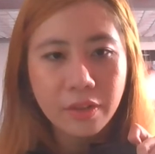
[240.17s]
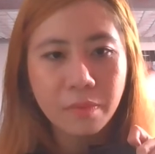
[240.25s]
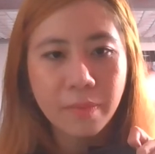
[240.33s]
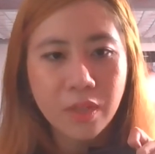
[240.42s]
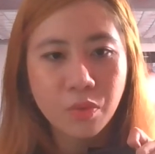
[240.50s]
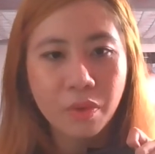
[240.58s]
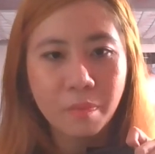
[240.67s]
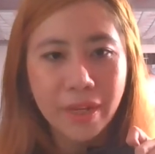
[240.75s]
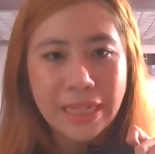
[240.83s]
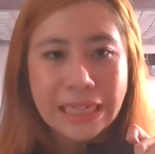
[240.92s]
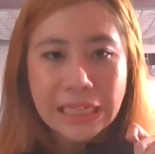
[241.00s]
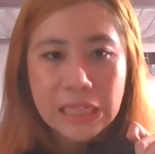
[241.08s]
to mix with my
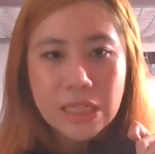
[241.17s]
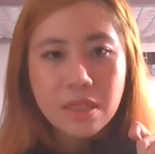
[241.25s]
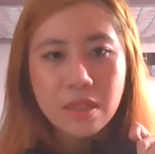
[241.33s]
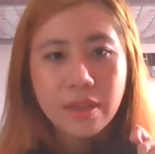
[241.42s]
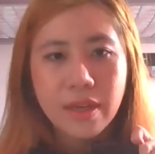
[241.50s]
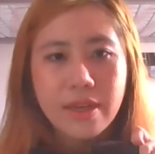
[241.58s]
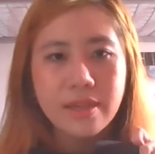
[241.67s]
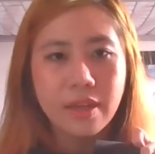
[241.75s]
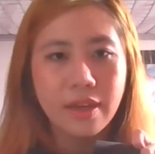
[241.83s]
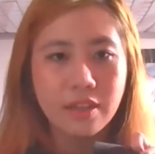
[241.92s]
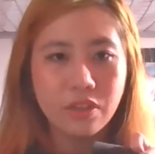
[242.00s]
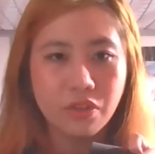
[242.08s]
keys in case it
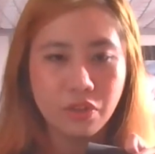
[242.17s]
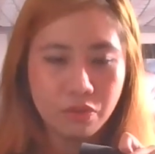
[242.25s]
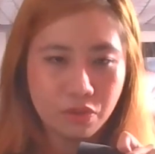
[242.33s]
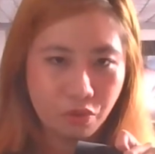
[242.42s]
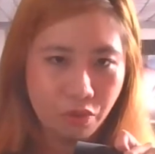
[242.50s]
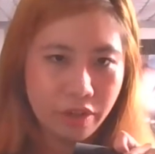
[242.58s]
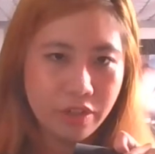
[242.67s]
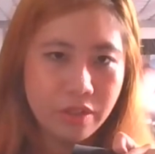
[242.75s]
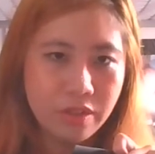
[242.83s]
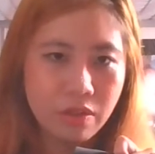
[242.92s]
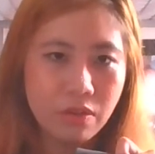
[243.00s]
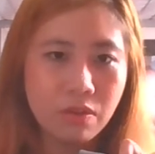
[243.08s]
gets
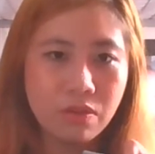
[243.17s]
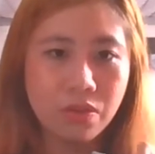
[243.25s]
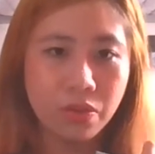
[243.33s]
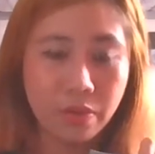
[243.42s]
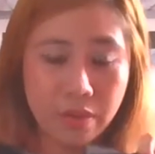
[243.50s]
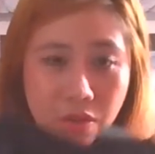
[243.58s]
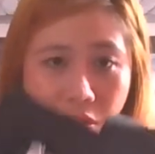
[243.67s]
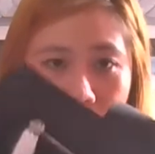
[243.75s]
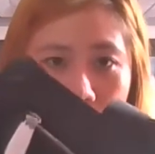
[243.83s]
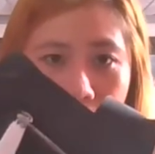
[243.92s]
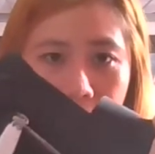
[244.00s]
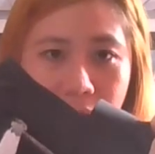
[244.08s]
scratches and all. So these
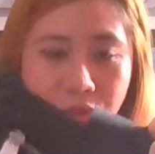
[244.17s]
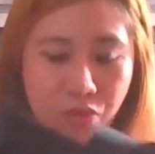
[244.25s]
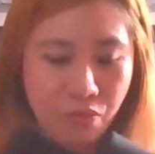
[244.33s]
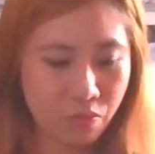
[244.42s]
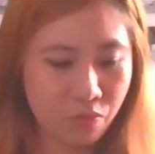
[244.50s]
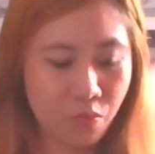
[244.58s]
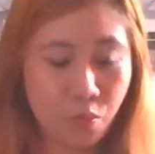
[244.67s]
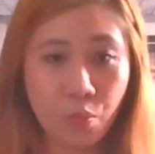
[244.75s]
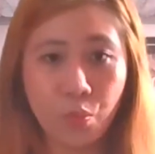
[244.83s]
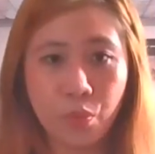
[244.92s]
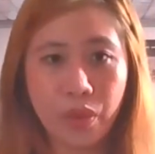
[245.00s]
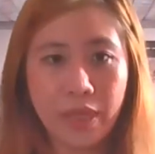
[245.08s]
compartments
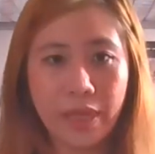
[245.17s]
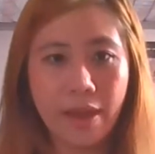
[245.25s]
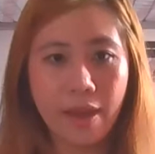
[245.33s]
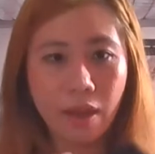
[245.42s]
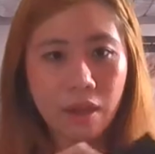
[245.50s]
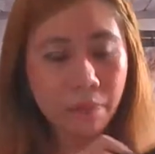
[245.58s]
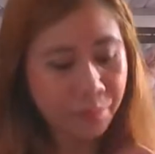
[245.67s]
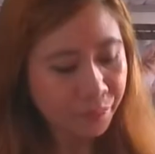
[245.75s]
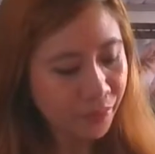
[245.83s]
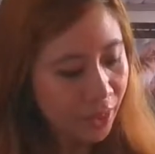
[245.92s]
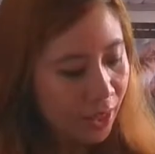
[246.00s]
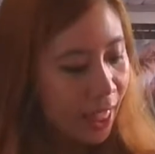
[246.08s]
really help.
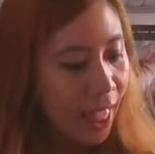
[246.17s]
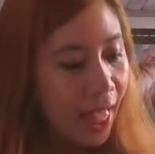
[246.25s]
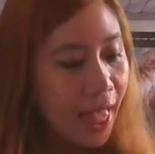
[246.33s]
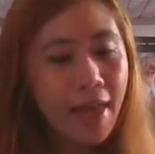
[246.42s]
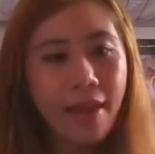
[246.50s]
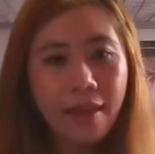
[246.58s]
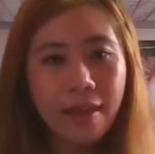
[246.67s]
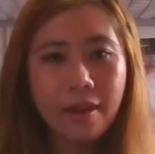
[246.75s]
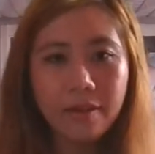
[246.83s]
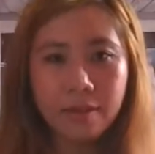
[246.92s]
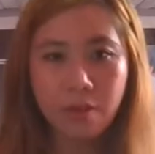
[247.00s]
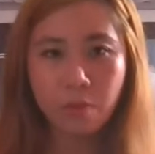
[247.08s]
And
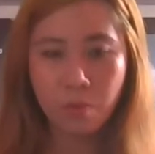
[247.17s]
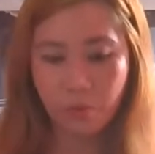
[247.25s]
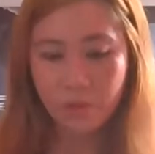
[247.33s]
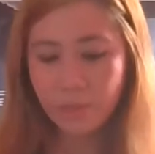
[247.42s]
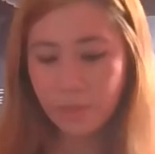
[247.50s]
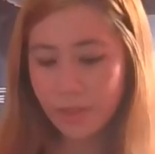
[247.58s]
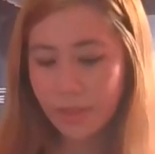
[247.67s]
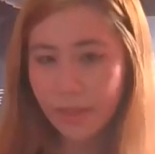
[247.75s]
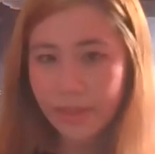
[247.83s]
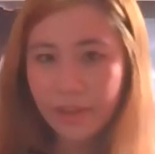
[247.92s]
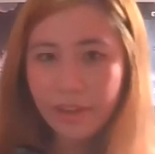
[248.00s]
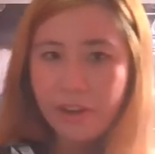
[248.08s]
one more
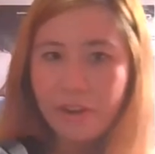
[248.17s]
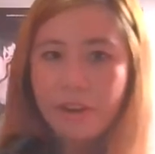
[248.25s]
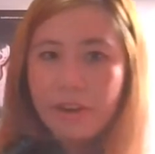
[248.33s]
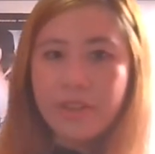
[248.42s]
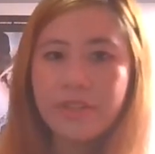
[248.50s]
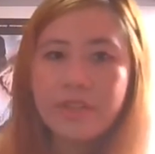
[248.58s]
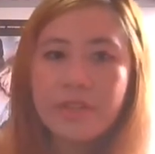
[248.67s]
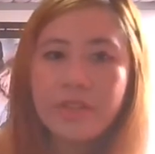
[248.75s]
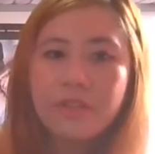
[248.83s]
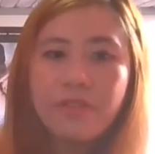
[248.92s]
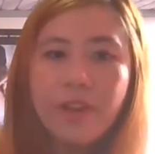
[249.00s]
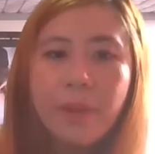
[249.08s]
thing here, do you see
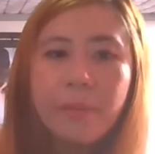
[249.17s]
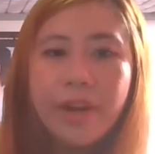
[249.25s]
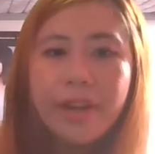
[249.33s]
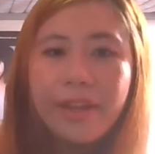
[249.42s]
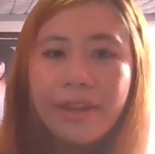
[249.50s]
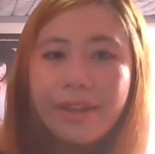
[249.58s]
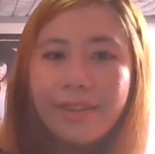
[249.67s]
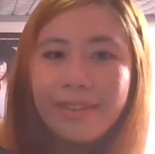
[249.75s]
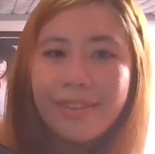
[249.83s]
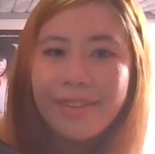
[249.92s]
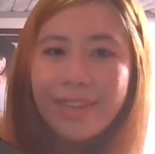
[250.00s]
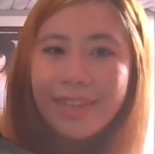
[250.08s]
this flap right here?
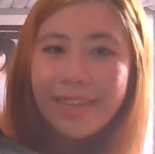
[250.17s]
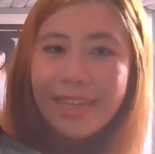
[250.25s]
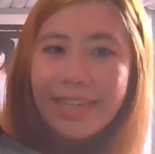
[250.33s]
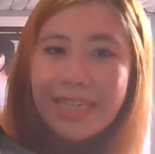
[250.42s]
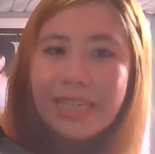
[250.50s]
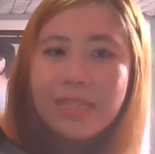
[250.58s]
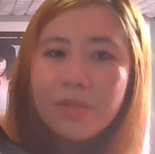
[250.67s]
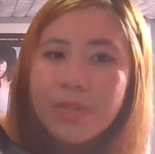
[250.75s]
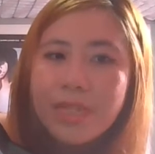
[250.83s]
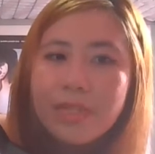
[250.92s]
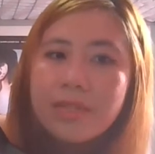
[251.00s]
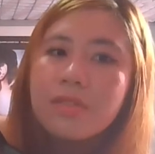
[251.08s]
Guess
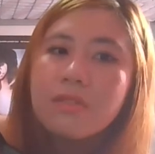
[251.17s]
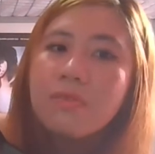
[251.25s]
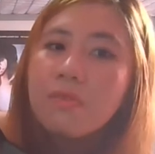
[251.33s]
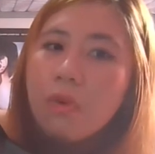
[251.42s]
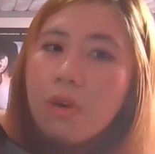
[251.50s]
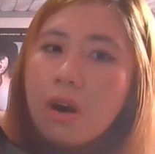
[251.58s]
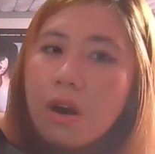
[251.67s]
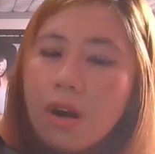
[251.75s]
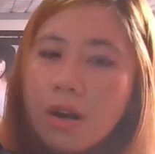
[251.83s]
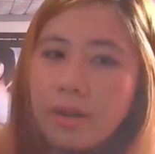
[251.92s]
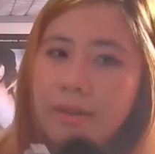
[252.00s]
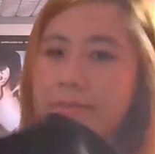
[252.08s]
what it's for?